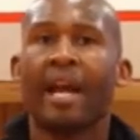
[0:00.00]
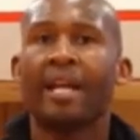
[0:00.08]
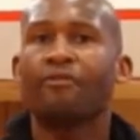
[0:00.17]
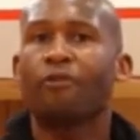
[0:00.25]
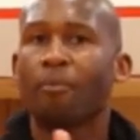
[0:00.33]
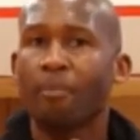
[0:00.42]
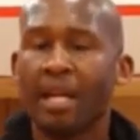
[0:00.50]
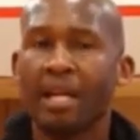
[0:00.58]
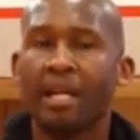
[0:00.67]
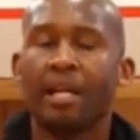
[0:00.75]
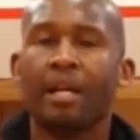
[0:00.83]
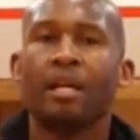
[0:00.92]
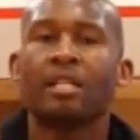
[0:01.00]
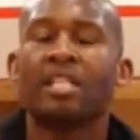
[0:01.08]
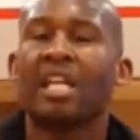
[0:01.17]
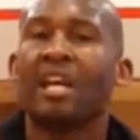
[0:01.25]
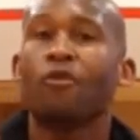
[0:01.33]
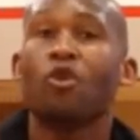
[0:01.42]
And for me,
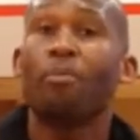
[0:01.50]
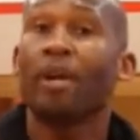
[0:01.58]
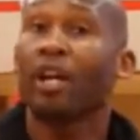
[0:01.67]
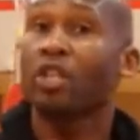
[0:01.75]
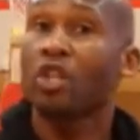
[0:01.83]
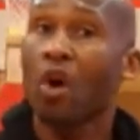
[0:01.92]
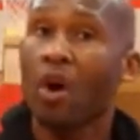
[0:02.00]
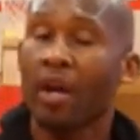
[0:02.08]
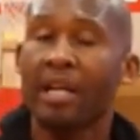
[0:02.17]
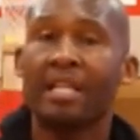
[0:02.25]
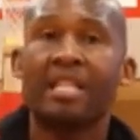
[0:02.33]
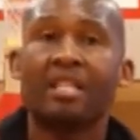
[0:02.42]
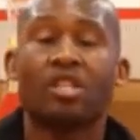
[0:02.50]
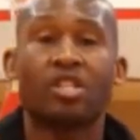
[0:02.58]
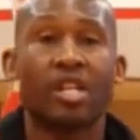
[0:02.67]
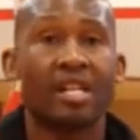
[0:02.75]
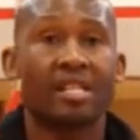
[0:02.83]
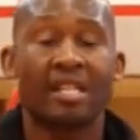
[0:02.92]
to give you a bigger target than the
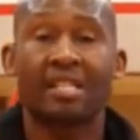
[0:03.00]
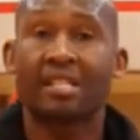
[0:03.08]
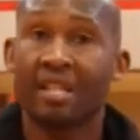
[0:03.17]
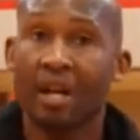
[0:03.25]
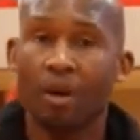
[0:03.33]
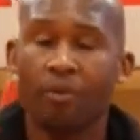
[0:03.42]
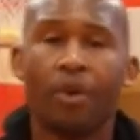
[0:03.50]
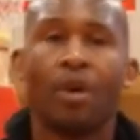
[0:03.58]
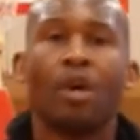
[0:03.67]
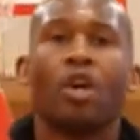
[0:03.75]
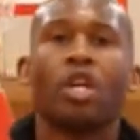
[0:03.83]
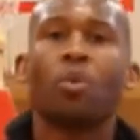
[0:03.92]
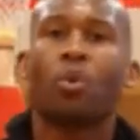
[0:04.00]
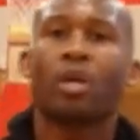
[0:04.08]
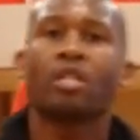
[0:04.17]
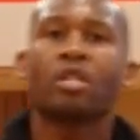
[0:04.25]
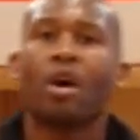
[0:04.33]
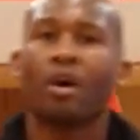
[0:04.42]
chest itself, you
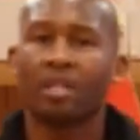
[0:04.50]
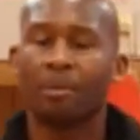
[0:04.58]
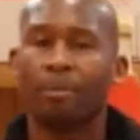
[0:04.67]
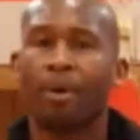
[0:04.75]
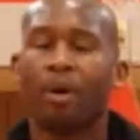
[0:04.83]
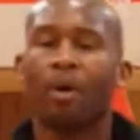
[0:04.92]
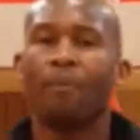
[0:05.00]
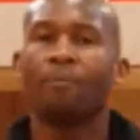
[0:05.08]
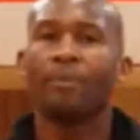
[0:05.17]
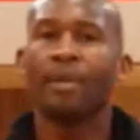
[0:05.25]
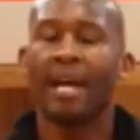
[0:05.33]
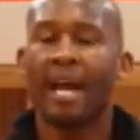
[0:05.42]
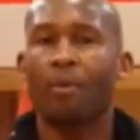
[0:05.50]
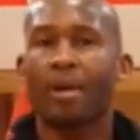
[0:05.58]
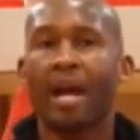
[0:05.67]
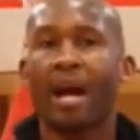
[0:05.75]
want to target the ball at